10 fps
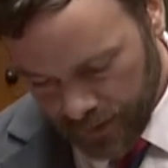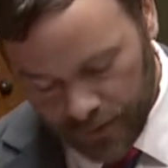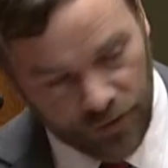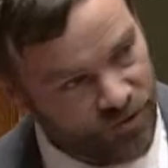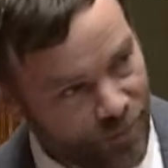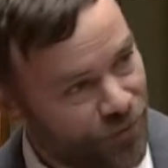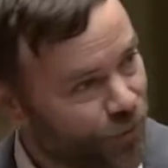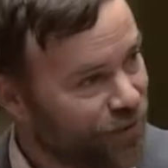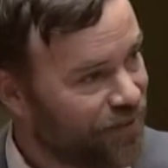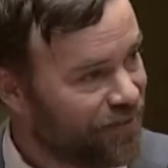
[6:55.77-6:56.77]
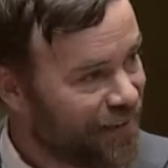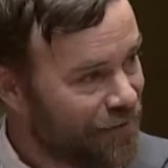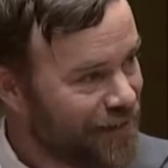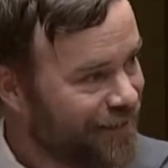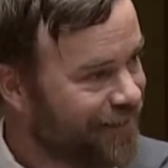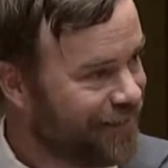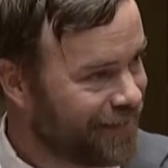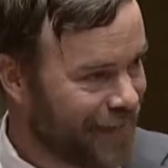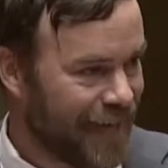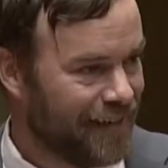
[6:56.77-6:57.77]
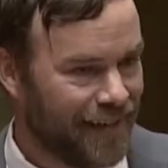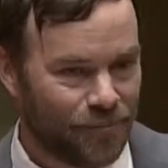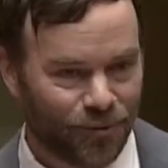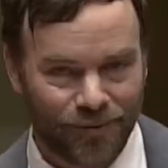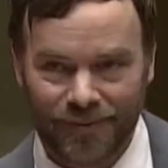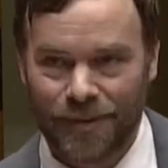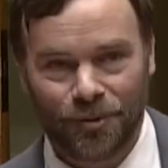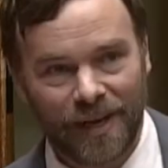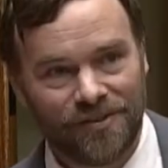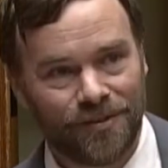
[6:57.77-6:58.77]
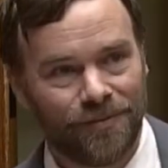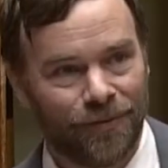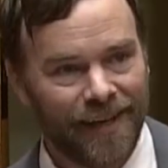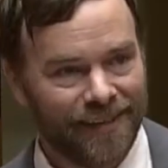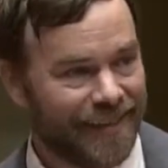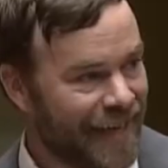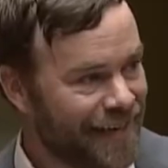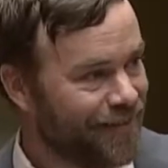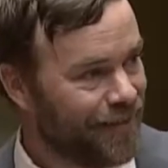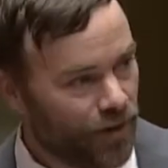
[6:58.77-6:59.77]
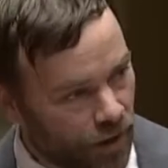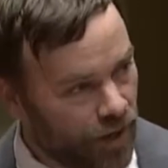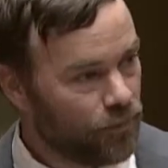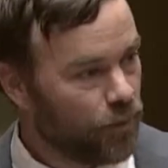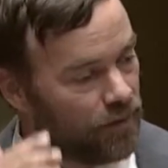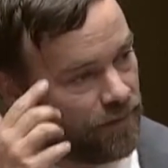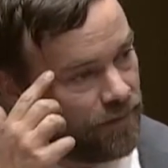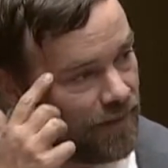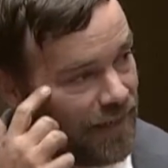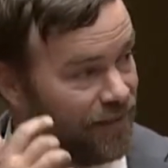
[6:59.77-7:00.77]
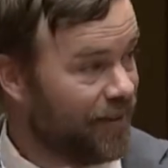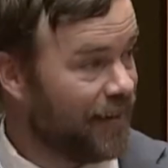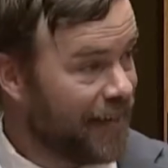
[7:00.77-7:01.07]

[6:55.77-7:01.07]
You jump forward to the 70s, Gay Liberation Front, GATE onwards into the